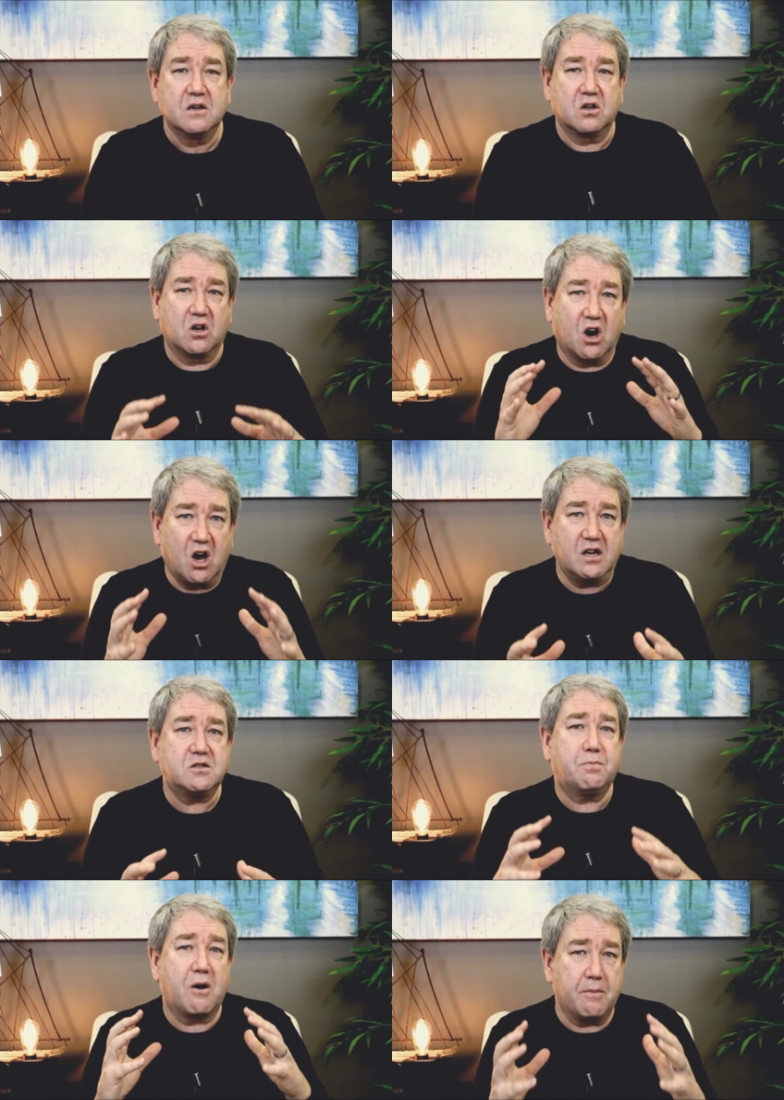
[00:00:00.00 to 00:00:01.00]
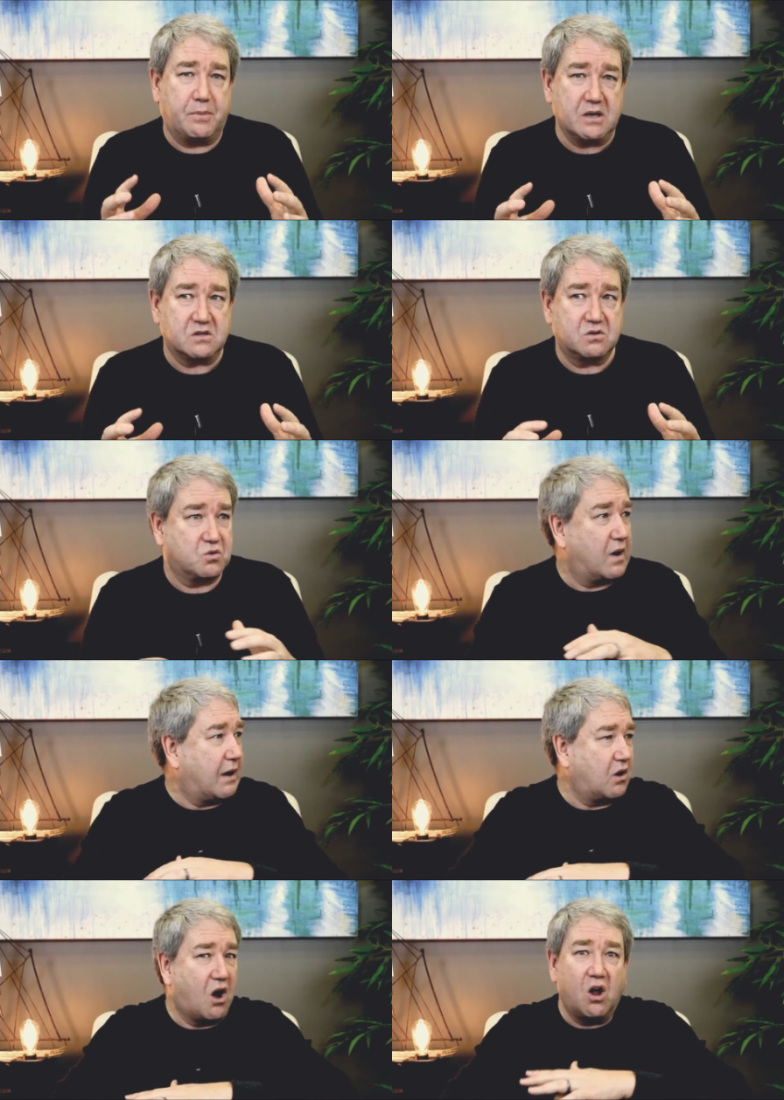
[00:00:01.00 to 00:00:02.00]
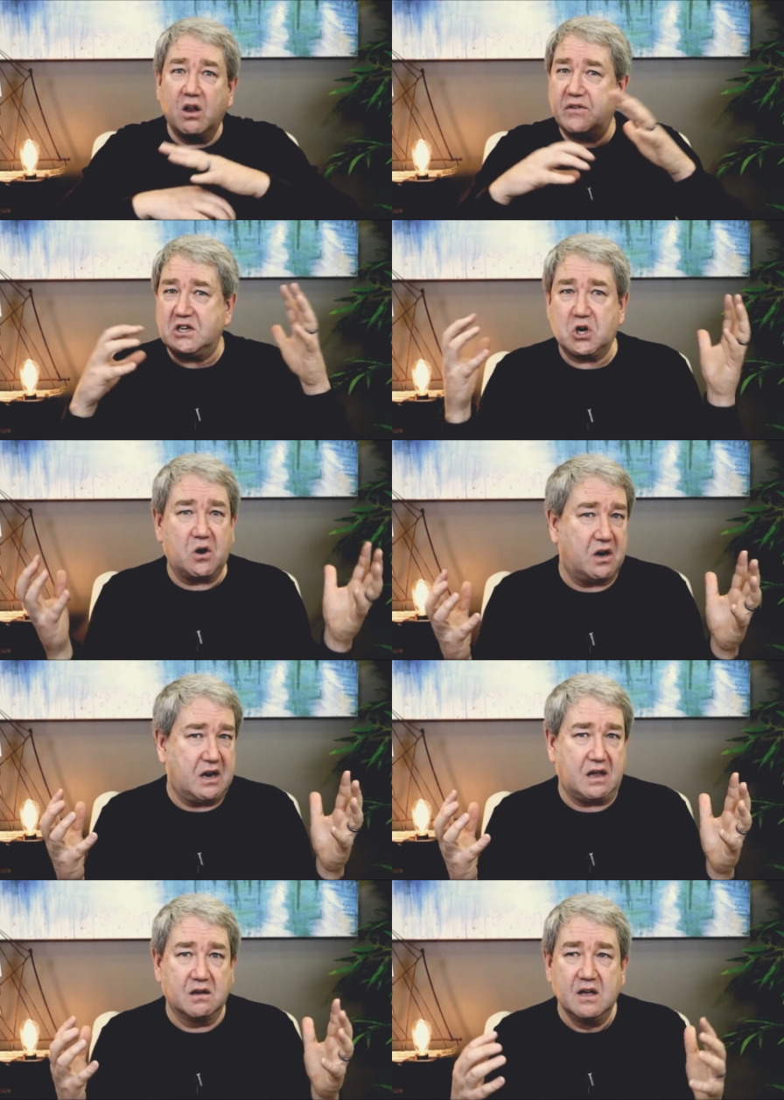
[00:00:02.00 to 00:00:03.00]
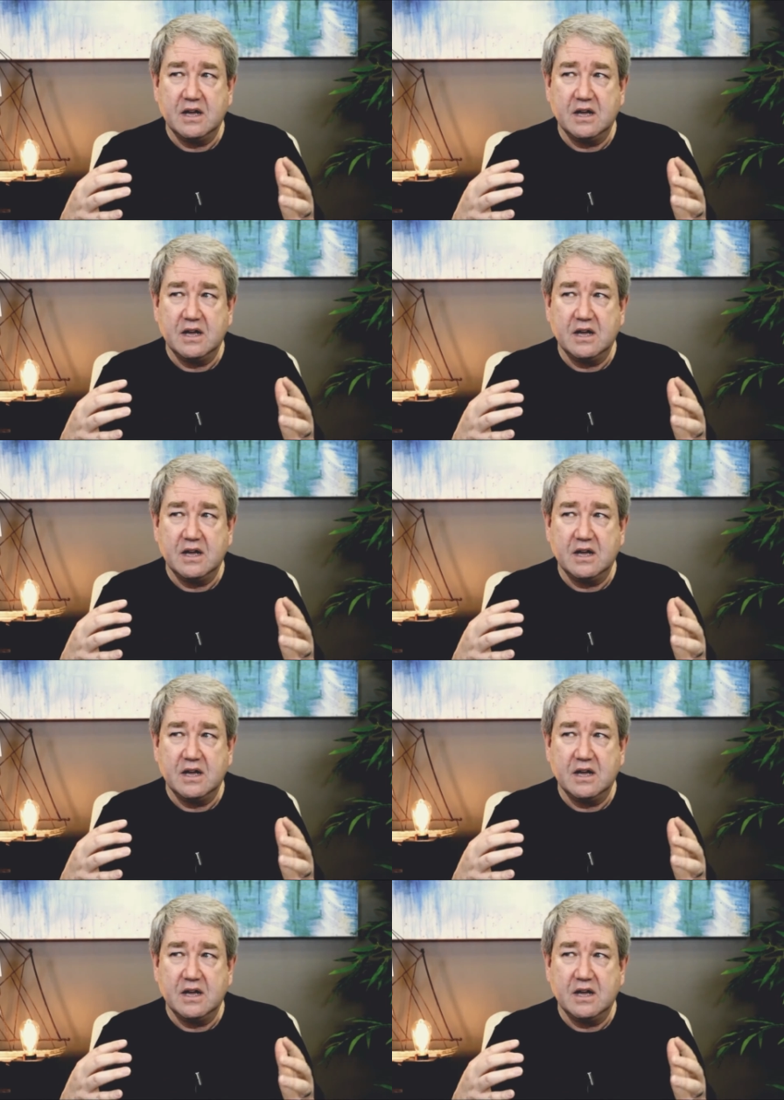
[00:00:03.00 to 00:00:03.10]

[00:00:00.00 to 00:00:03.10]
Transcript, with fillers: God's purpose throughout all of eternity